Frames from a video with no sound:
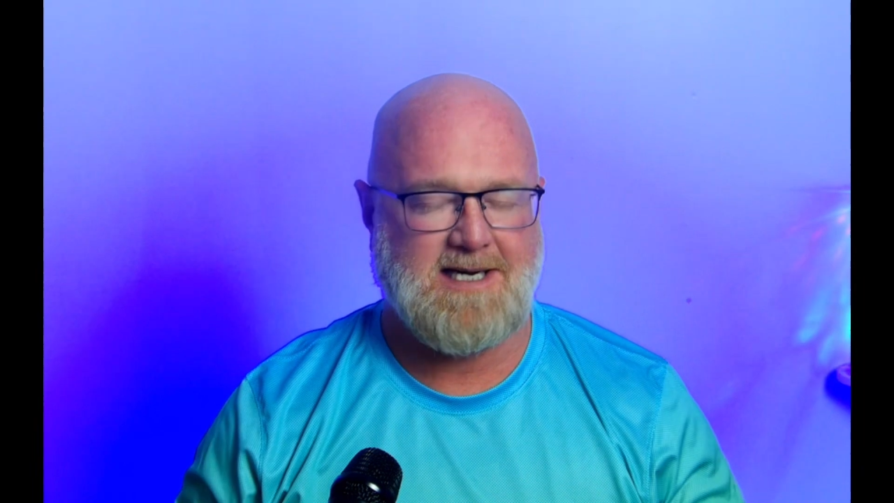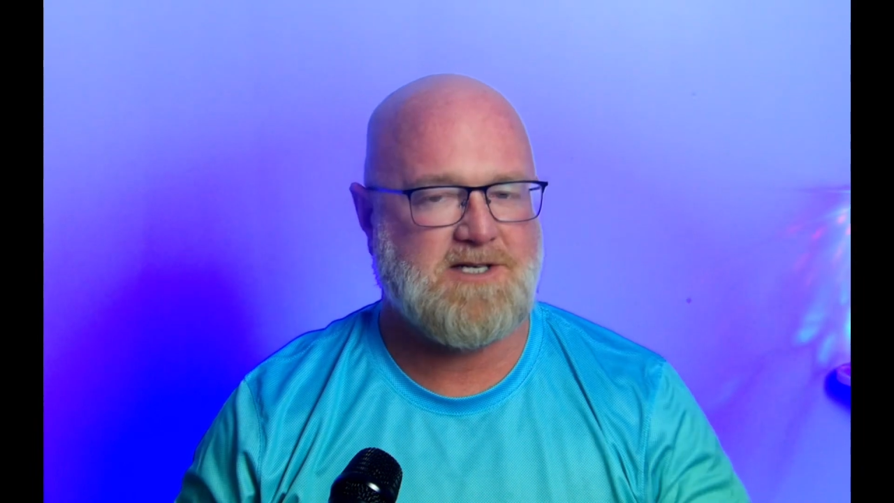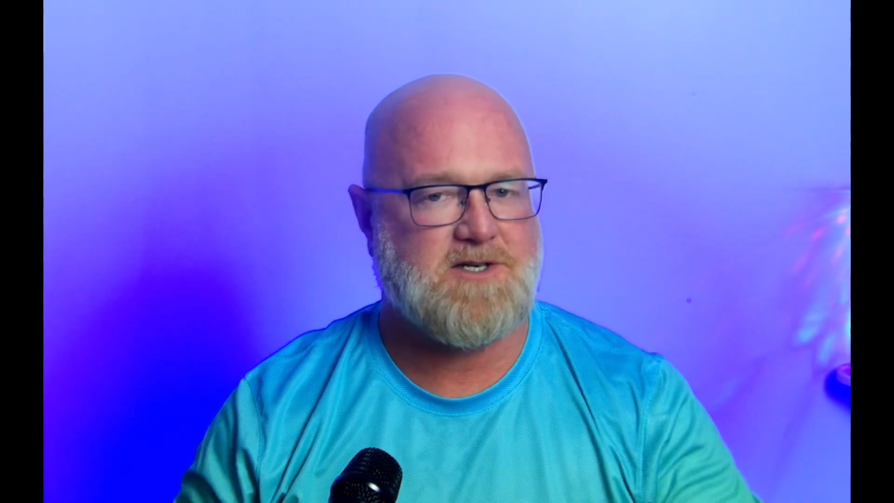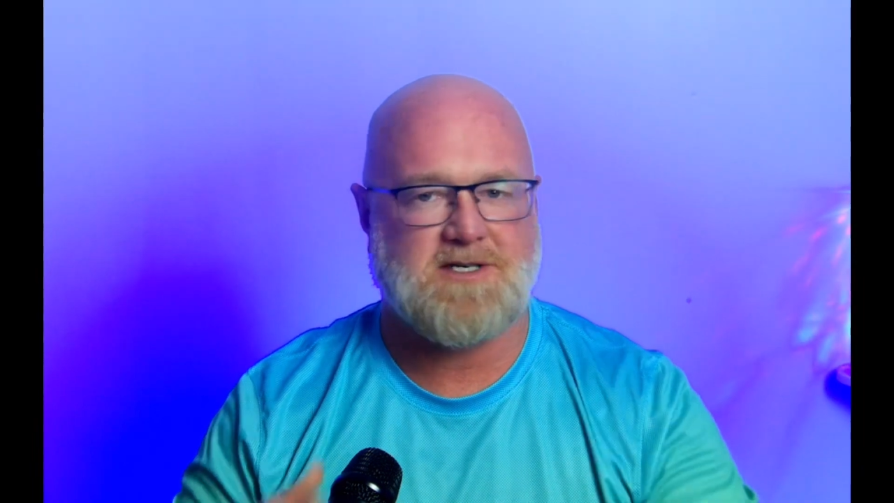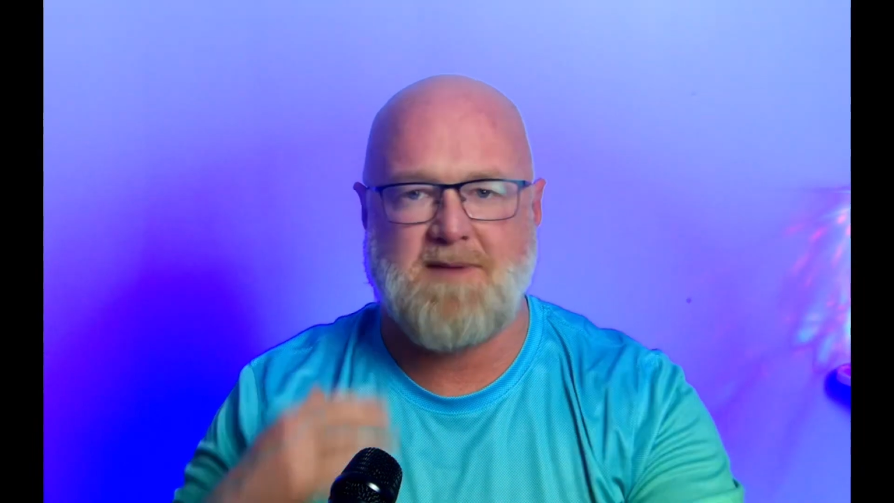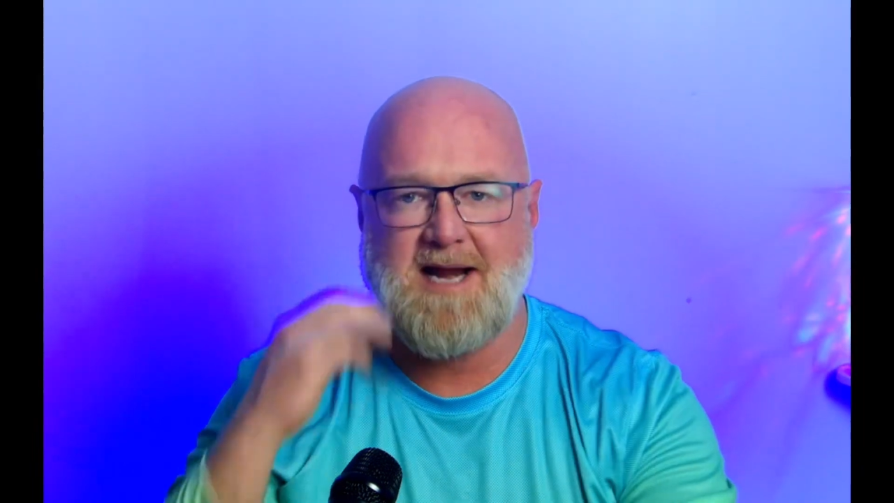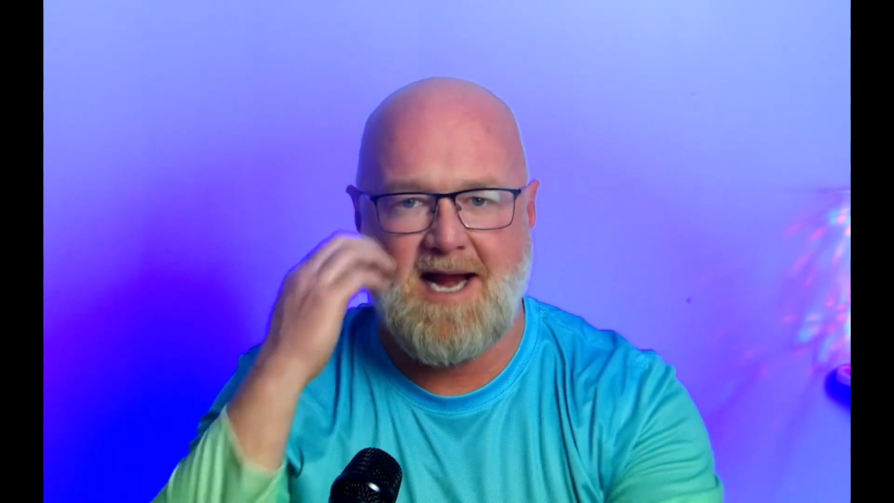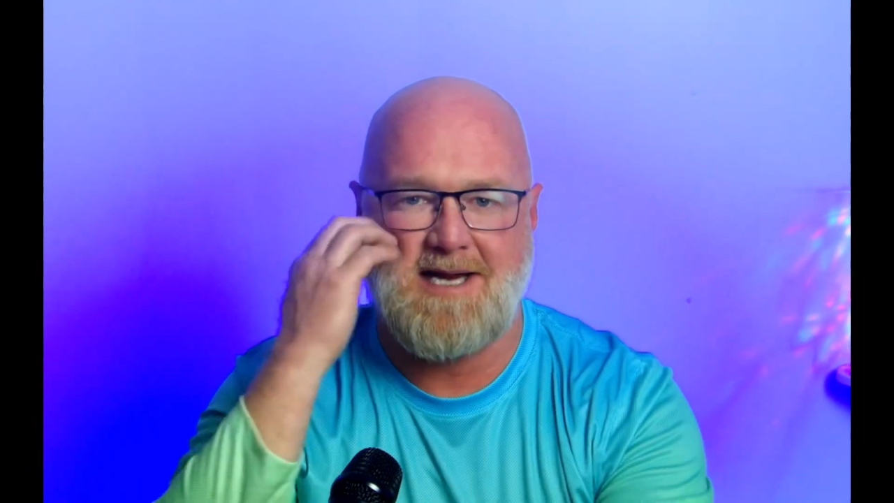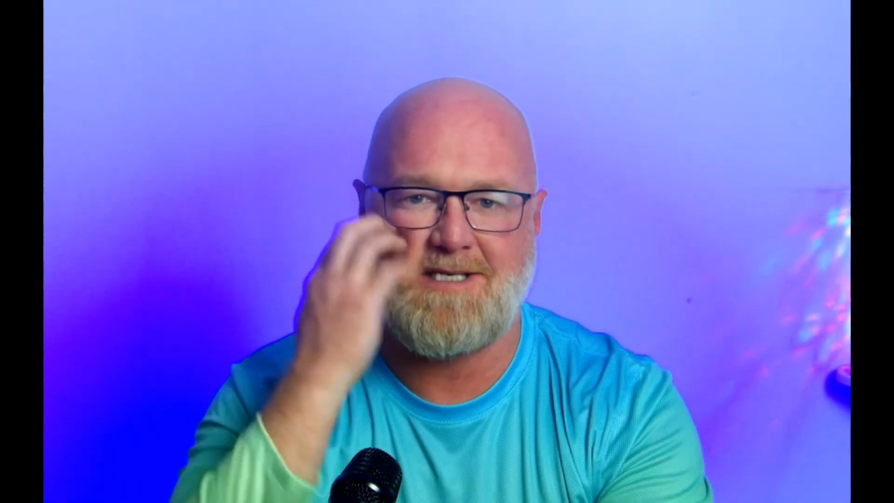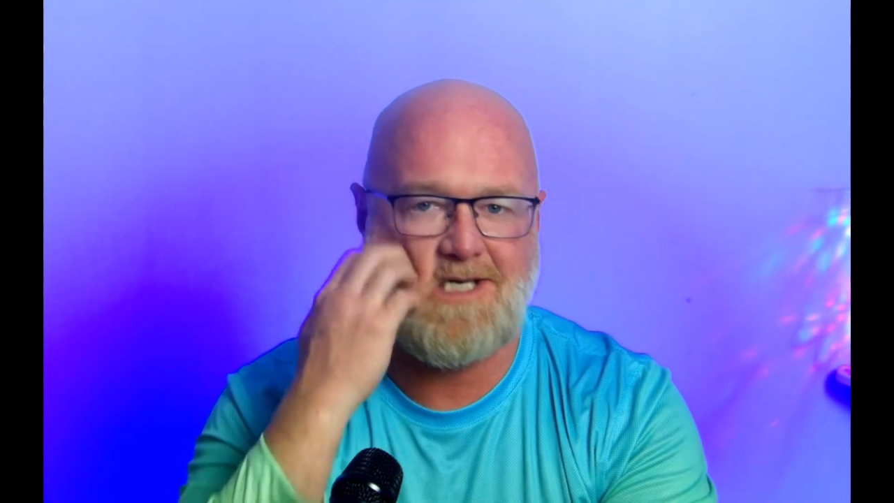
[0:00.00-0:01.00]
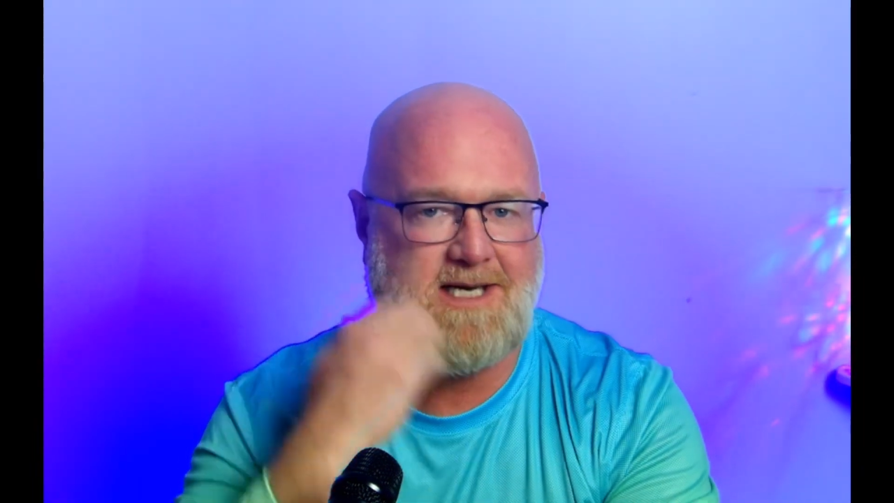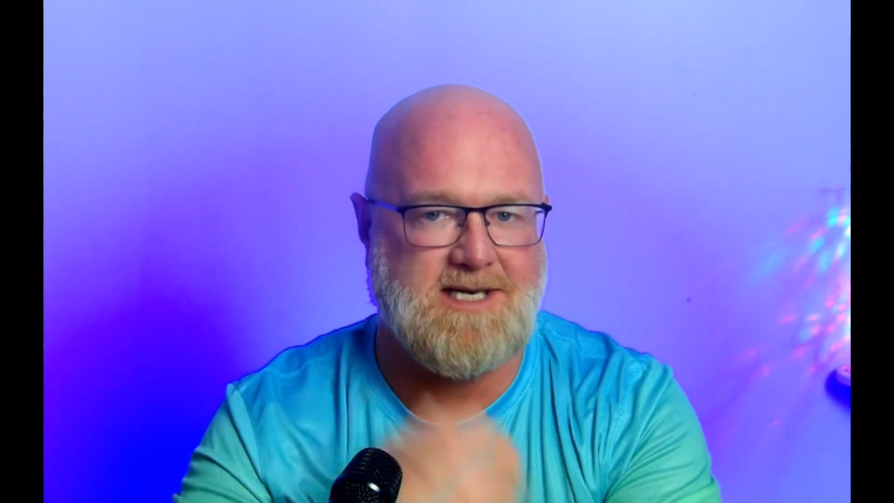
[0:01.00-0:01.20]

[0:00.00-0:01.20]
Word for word: inches by 18